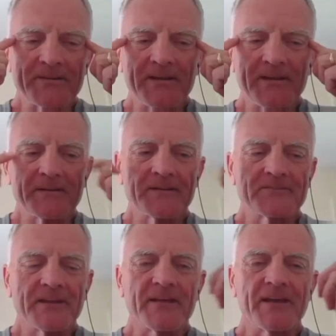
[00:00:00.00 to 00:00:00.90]

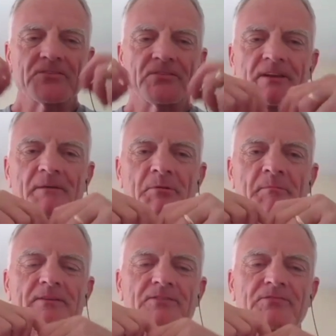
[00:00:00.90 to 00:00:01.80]
take actually a couple of
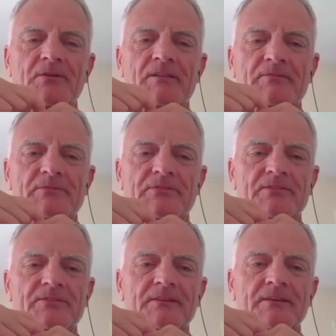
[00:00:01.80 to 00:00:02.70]
months for all the
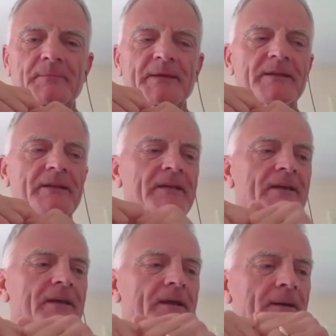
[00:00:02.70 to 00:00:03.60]
results to come in.
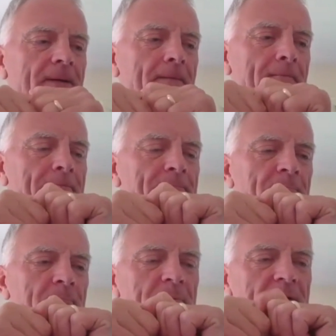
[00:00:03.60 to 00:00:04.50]

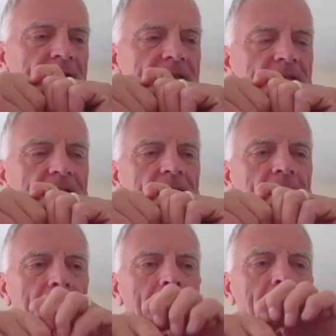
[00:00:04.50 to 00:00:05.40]
But
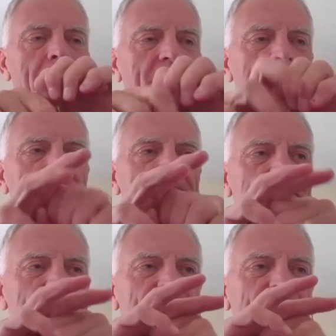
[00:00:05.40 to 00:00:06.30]

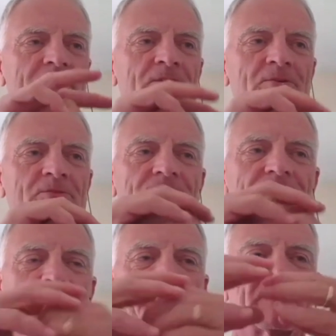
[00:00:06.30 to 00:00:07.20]
the story goes
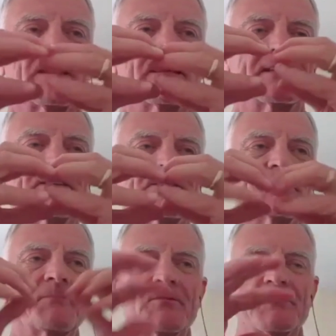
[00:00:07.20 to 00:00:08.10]
something like this.
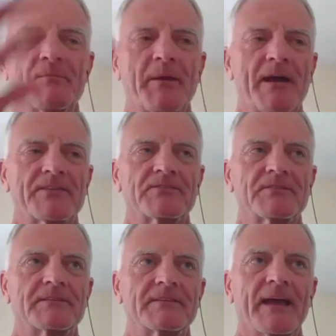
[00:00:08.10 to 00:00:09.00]
Over the
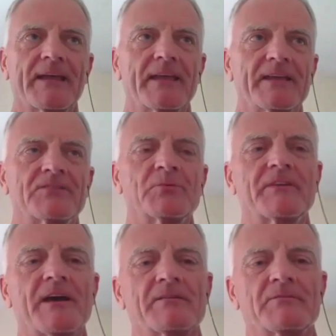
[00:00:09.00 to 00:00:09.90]
past decades, we've
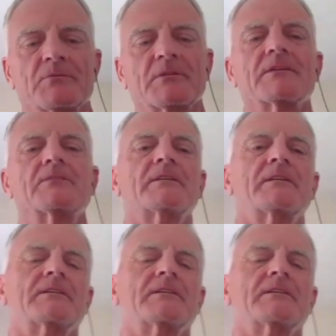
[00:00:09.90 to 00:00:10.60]
gotten really good at